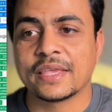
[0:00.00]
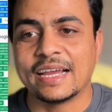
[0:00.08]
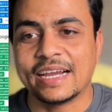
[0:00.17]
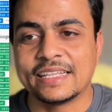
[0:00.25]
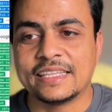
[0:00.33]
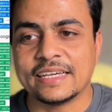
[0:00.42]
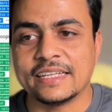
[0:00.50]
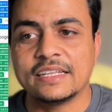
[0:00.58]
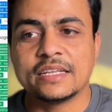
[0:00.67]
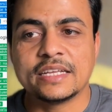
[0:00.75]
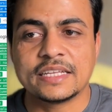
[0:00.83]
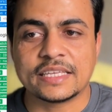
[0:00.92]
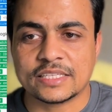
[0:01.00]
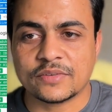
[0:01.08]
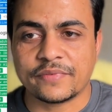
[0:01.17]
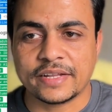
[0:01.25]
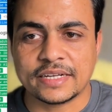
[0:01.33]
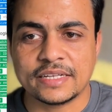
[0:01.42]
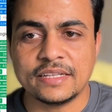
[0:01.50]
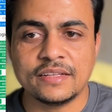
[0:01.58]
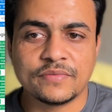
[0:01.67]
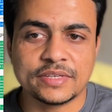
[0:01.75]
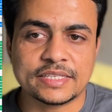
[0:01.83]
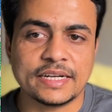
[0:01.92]
And then in case of LinkedIn,
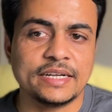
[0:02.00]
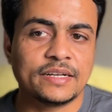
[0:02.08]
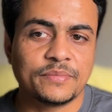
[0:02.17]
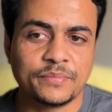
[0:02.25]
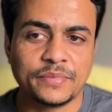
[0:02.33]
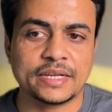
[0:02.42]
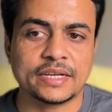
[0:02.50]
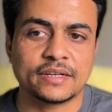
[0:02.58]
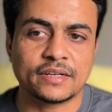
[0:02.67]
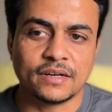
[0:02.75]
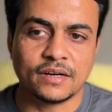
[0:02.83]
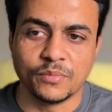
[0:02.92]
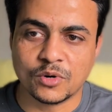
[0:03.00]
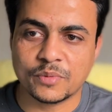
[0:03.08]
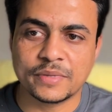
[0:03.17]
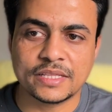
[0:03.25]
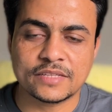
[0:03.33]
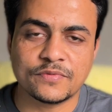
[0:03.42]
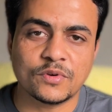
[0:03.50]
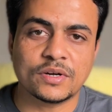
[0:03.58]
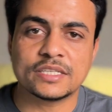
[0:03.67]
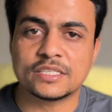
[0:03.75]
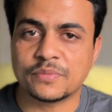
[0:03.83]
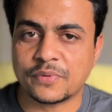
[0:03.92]
we said, make it more business
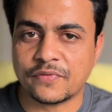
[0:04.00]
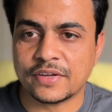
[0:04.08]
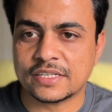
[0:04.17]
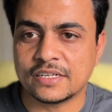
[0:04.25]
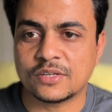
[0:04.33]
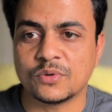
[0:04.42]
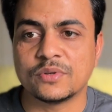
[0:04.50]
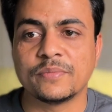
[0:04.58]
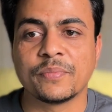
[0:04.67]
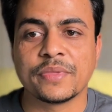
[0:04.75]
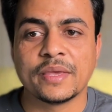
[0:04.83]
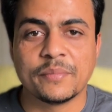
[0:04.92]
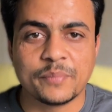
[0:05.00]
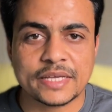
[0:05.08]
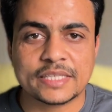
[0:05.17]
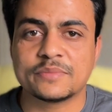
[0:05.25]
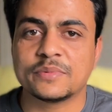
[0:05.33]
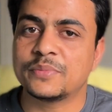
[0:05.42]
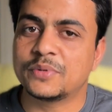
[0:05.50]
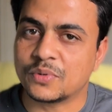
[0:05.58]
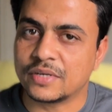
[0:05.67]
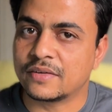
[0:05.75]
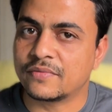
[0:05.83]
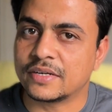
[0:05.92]
focused, professional tone, maximum
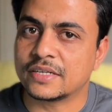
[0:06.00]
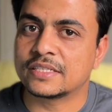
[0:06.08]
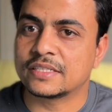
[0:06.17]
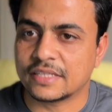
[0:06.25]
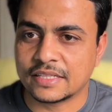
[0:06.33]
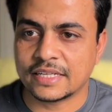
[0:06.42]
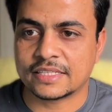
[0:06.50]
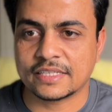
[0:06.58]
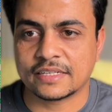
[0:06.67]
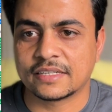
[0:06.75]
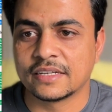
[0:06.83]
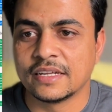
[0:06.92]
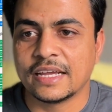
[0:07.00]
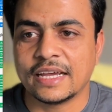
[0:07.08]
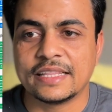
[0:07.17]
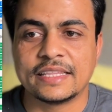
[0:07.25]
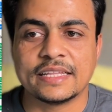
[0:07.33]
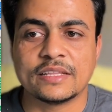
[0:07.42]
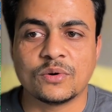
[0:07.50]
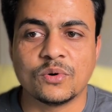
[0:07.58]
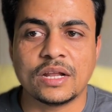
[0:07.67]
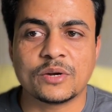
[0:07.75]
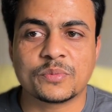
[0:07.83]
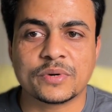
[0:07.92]
200 words. That's it. And then the whole
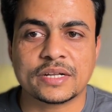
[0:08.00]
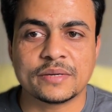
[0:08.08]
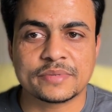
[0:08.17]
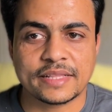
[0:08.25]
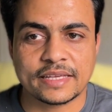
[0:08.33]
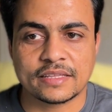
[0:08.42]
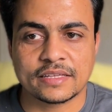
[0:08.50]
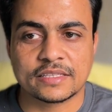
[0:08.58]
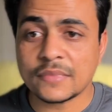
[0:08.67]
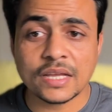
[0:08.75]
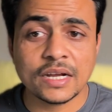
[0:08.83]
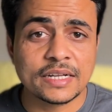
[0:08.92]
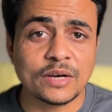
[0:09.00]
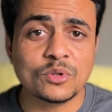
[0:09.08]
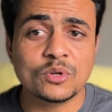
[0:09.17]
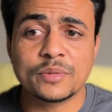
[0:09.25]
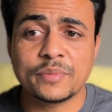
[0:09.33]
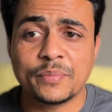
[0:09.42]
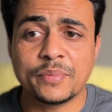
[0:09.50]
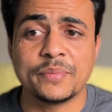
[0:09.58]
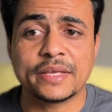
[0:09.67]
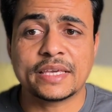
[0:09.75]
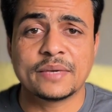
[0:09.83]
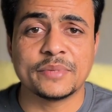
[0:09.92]
output comes like this, a downloadable
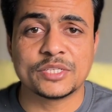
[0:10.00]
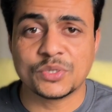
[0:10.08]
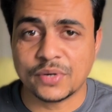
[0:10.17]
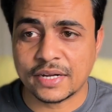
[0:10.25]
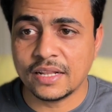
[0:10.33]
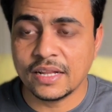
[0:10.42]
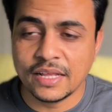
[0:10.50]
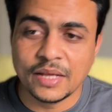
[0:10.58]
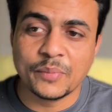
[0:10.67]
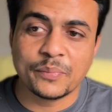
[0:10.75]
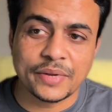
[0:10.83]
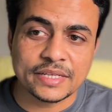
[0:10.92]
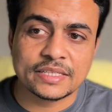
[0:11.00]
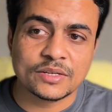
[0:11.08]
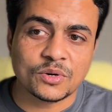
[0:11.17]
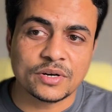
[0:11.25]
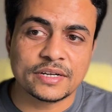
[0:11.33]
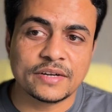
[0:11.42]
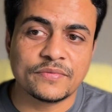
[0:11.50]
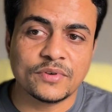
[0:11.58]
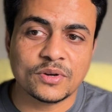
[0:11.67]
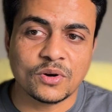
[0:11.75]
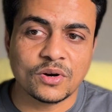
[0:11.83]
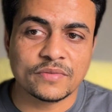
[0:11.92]
public image URL plus content for
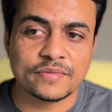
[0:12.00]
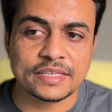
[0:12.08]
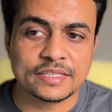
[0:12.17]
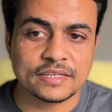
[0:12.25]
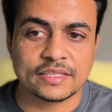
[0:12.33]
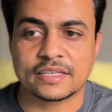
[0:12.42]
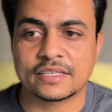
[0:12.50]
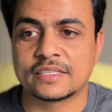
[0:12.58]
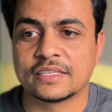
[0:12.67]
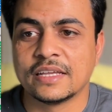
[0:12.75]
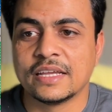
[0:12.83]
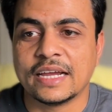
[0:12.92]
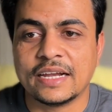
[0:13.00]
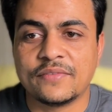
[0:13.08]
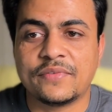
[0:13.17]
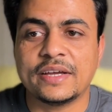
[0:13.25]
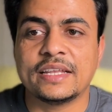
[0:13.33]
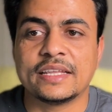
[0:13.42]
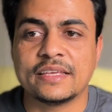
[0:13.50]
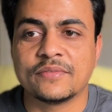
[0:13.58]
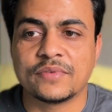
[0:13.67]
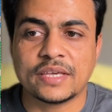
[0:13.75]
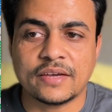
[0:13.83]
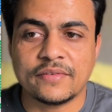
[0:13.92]
all of these three things. And finally, we
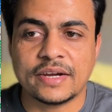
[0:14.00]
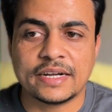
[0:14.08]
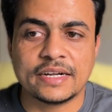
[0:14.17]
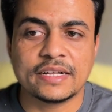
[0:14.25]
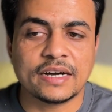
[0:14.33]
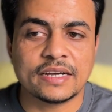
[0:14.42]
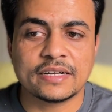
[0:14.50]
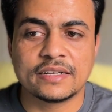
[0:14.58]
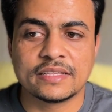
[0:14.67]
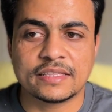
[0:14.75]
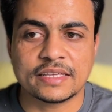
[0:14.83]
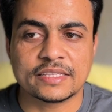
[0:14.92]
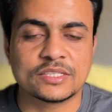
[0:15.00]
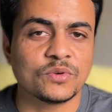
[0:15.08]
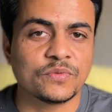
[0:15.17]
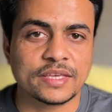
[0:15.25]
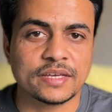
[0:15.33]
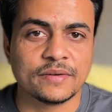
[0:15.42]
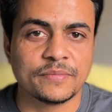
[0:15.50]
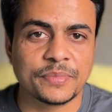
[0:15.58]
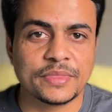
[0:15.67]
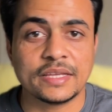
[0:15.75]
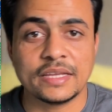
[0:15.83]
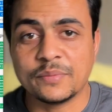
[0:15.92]
have added our things over here,
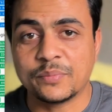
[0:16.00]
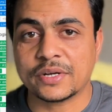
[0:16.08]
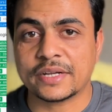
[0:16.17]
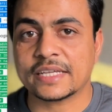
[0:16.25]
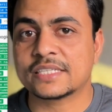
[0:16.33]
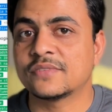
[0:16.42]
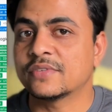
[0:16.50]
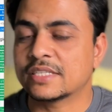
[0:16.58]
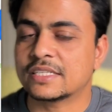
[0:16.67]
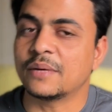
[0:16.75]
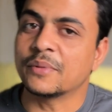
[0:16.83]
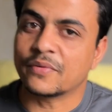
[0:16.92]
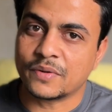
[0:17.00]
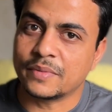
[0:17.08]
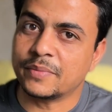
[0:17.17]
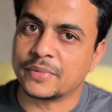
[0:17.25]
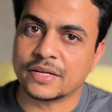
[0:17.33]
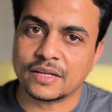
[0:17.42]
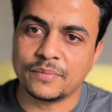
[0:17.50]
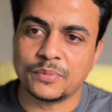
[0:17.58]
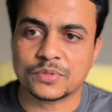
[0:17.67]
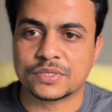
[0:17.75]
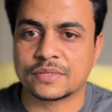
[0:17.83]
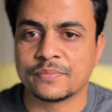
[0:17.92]
the input text, which is coming from that particular
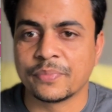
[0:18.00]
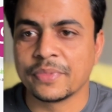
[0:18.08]
post.